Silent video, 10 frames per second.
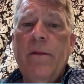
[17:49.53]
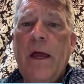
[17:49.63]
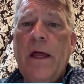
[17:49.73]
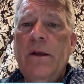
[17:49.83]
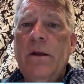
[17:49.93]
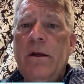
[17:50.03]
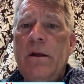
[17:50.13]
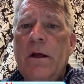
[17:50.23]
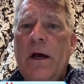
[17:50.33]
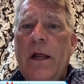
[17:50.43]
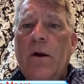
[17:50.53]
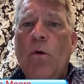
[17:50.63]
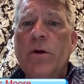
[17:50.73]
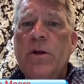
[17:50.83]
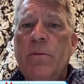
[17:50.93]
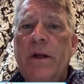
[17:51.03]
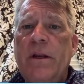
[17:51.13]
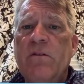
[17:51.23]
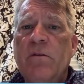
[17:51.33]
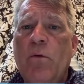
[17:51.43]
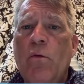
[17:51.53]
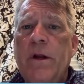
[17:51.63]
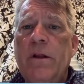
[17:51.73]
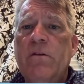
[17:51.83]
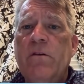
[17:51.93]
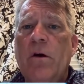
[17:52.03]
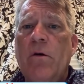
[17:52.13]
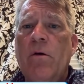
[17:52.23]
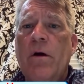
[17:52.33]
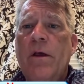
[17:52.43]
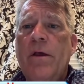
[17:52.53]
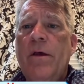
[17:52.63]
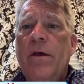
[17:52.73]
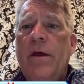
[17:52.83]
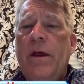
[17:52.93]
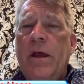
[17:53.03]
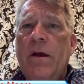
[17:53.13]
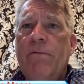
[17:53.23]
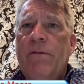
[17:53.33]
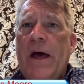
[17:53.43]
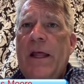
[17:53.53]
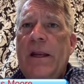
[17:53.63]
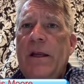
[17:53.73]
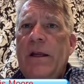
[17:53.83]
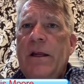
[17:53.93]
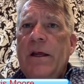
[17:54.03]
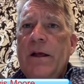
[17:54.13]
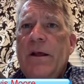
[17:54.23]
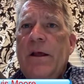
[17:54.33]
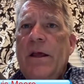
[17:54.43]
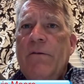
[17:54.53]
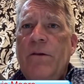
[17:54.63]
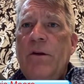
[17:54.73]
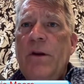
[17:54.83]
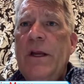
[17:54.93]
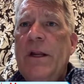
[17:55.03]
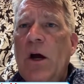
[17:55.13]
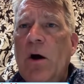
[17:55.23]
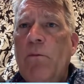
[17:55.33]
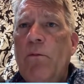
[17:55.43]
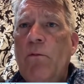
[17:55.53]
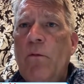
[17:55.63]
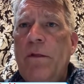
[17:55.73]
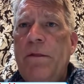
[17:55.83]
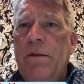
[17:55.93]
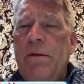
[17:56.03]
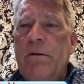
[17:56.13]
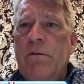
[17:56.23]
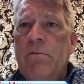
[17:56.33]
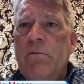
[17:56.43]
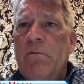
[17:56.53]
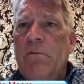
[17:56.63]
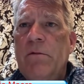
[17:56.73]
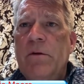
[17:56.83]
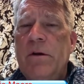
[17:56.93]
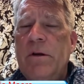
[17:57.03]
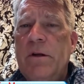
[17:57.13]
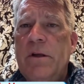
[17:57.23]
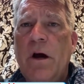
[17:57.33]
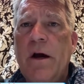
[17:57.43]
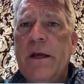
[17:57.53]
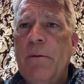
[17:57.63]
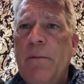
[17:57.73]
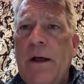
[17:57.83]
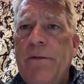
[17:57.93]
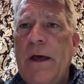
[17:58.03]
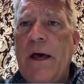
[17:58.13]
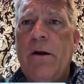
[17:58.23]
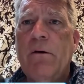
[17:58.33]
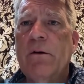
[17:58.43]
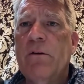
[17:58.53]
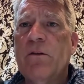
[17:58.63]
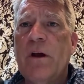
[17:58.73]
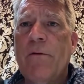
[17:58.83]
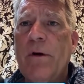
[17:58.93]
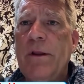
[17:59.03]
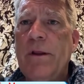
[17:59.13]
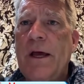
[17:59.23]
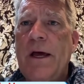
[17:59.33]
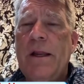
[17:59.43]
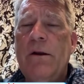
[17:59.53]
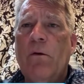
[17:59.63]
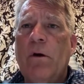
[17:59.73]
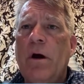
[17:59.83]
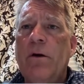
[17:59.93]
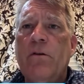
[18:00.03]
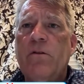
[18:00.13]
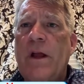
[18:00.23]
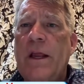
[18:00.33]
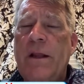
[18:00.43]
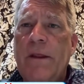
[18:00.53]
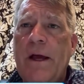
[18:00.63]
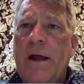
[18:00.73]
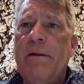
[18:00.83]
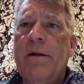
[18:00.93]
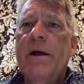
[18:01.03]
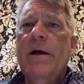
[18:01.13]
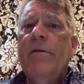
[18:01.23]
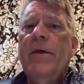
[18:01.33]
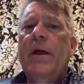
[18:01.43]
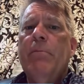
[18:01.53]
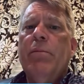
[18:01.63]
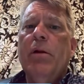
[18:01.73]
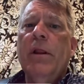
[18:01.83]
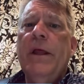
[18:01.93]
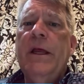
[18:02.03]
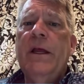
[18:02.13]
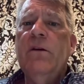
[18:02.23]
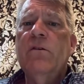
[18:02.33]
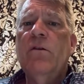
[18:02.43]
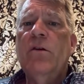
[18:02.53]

and I don't want you to be disappointed. So if you need help with talking about that or discovering that or understanding that, then please,